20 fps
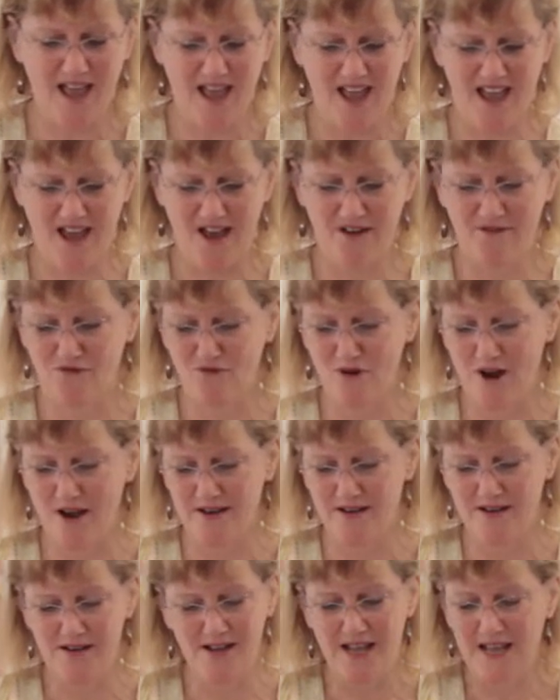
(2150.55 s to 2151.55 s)
half
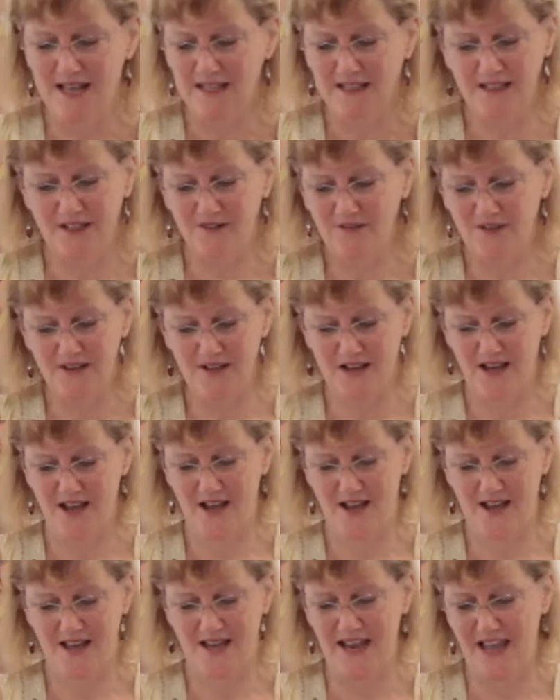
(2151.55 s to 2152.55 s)
rotten, leaving
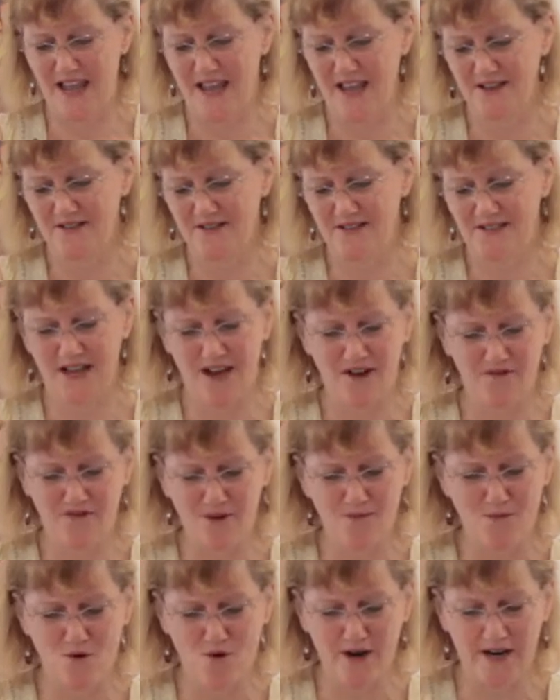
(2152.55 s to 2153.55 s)
in haste
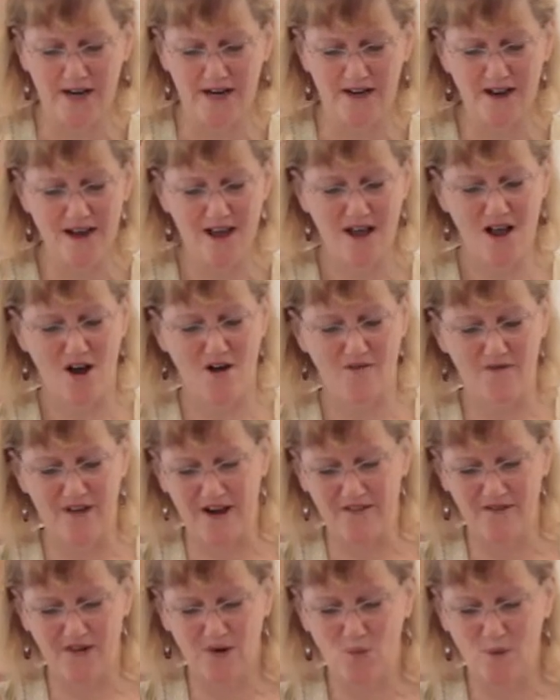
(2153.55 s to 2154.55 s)
every morning of
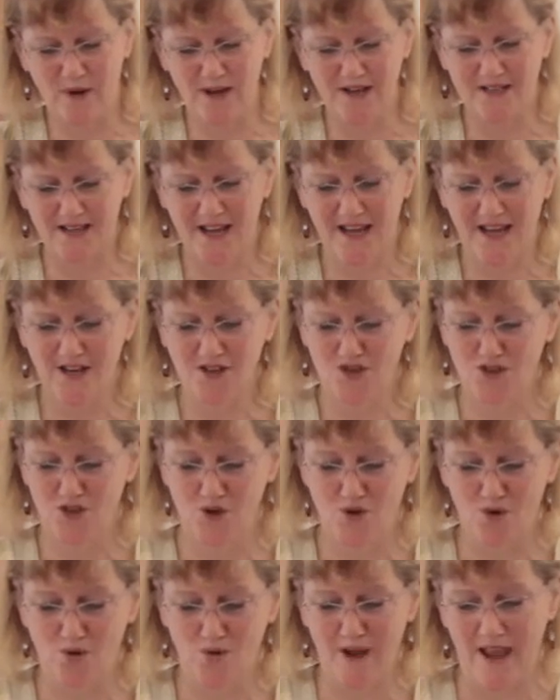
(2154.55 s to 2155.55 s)
every weekday,
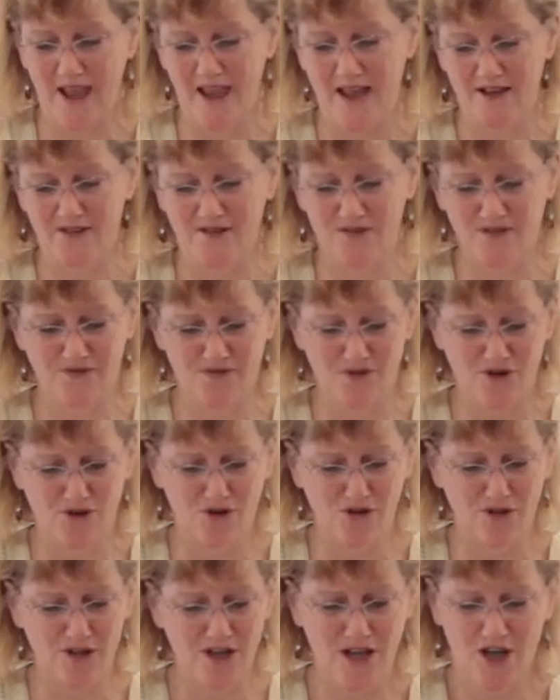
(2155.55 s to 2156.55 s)
two hands
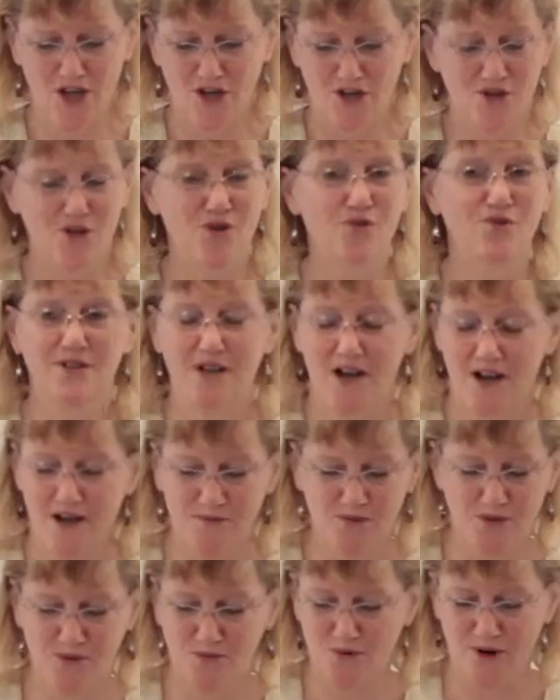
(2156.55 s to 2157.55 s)
full, no
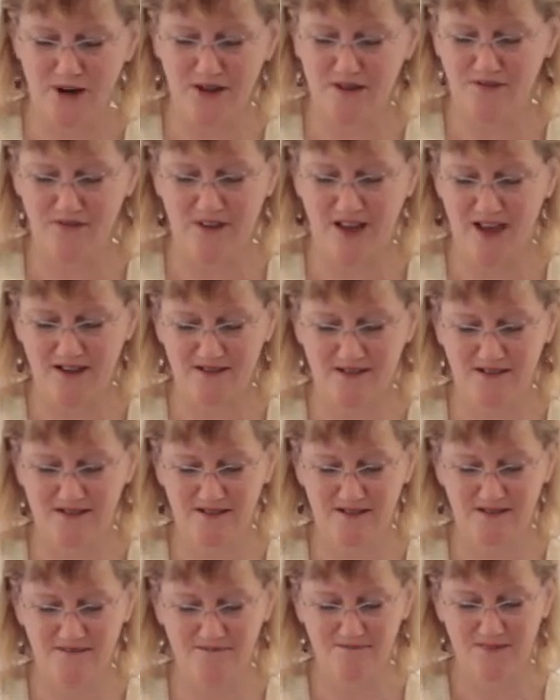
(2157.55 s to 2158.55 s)
time to break fast.